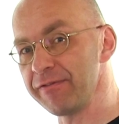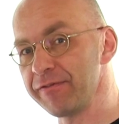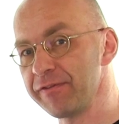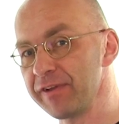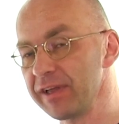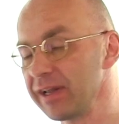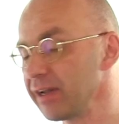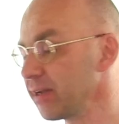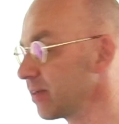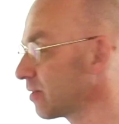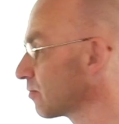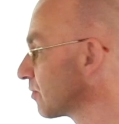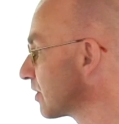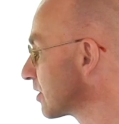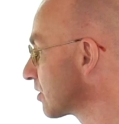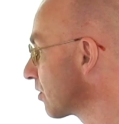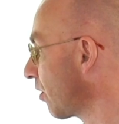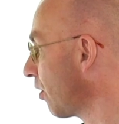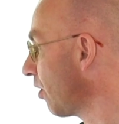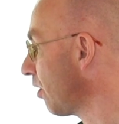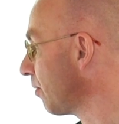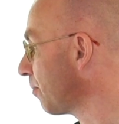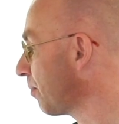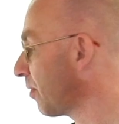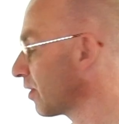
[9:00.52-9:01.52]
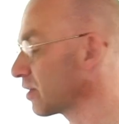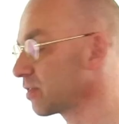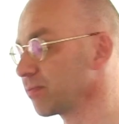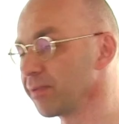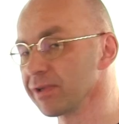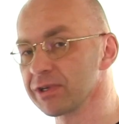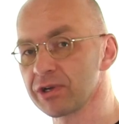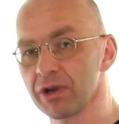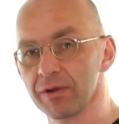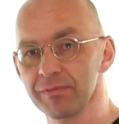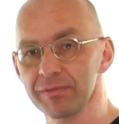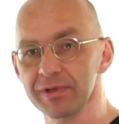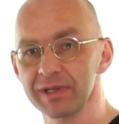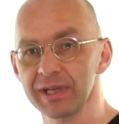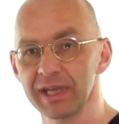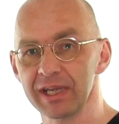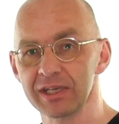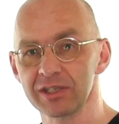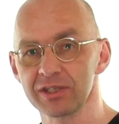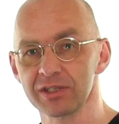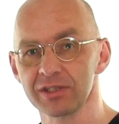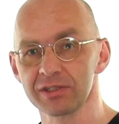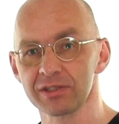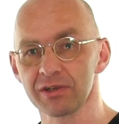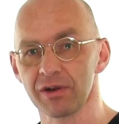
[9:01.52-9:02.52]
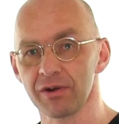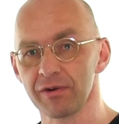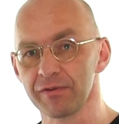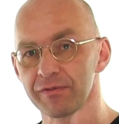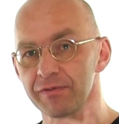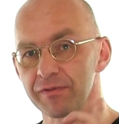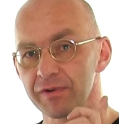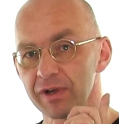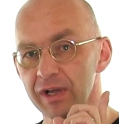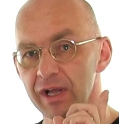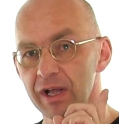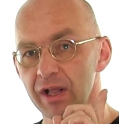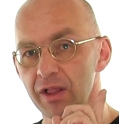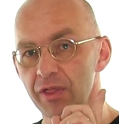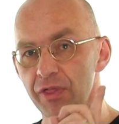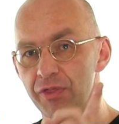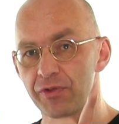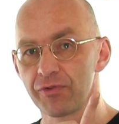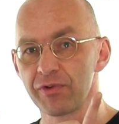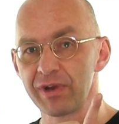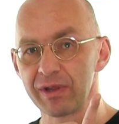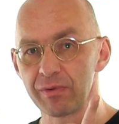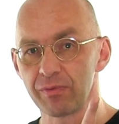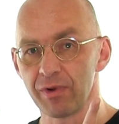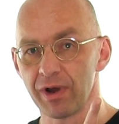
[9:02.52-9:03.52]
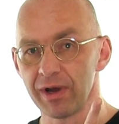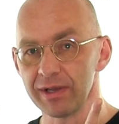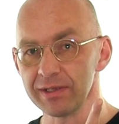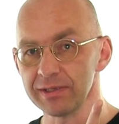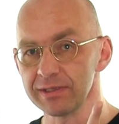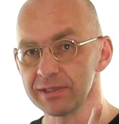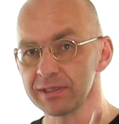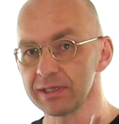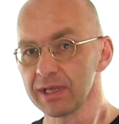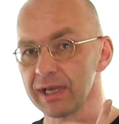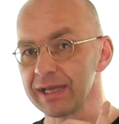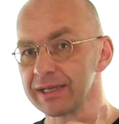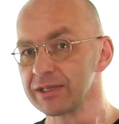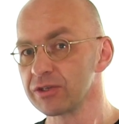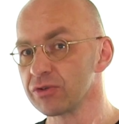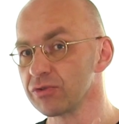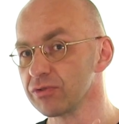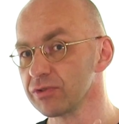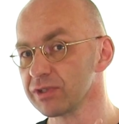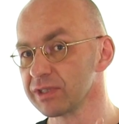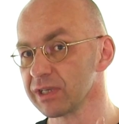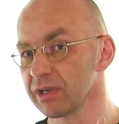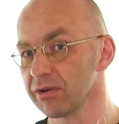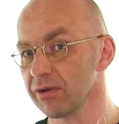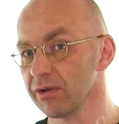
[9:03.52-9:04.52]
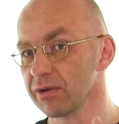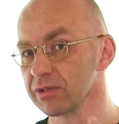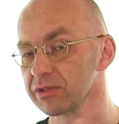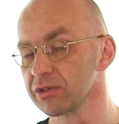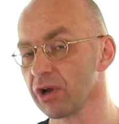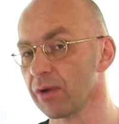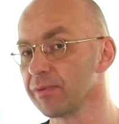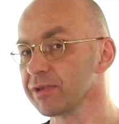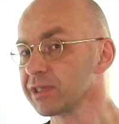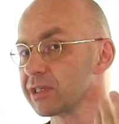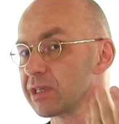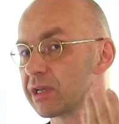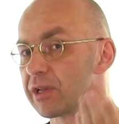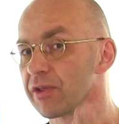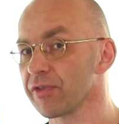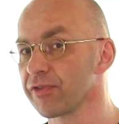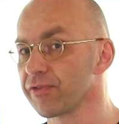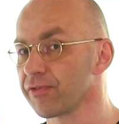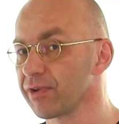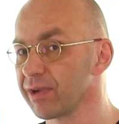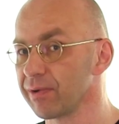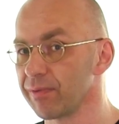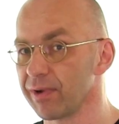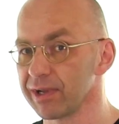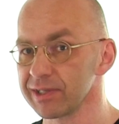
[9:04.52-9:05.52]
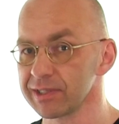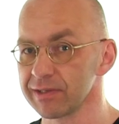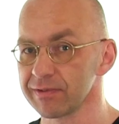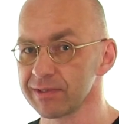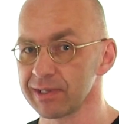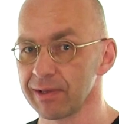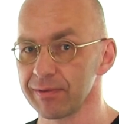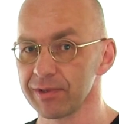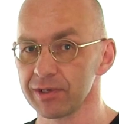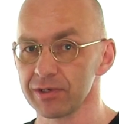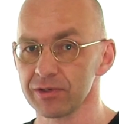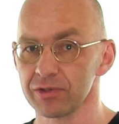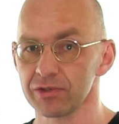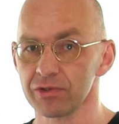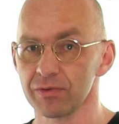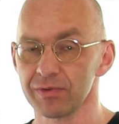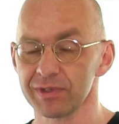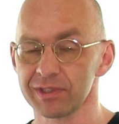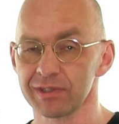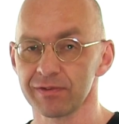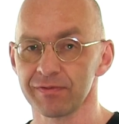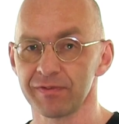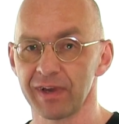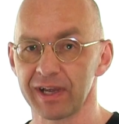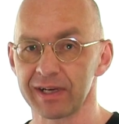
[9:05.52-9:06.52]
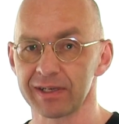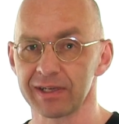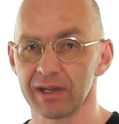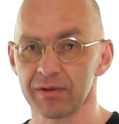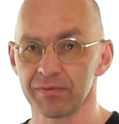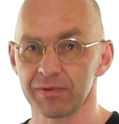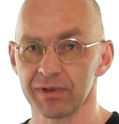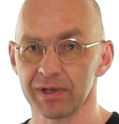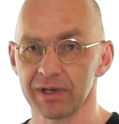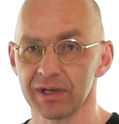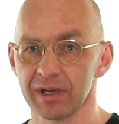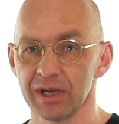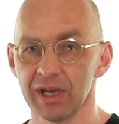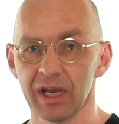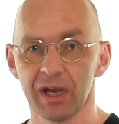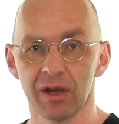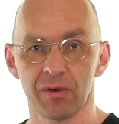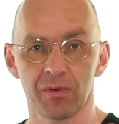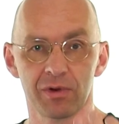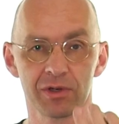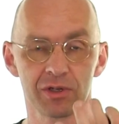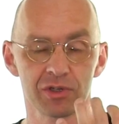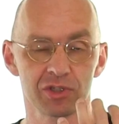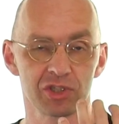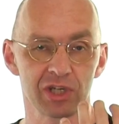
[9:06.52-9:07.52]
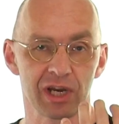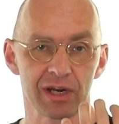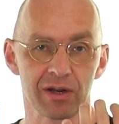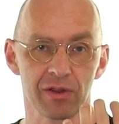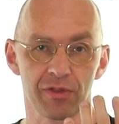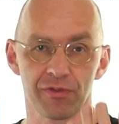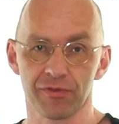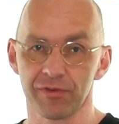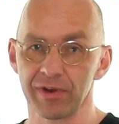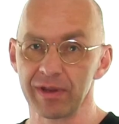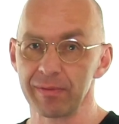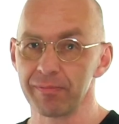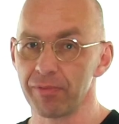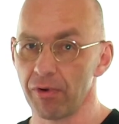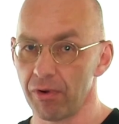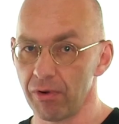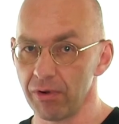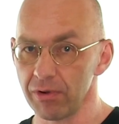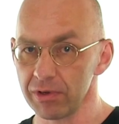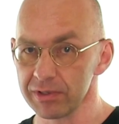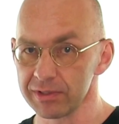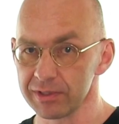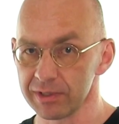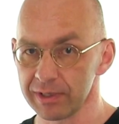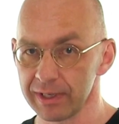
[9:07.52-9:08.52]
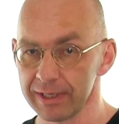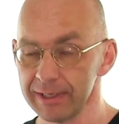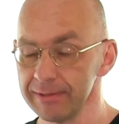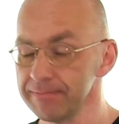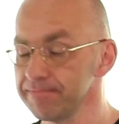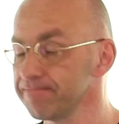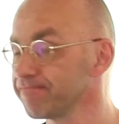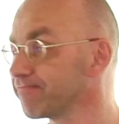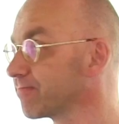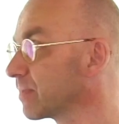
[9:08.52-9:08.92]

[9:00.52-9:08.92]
filled with all possible combinations of three ones and two zeros. So obviously the three ones have something to do with the fact that we want to juggle three balls, okay?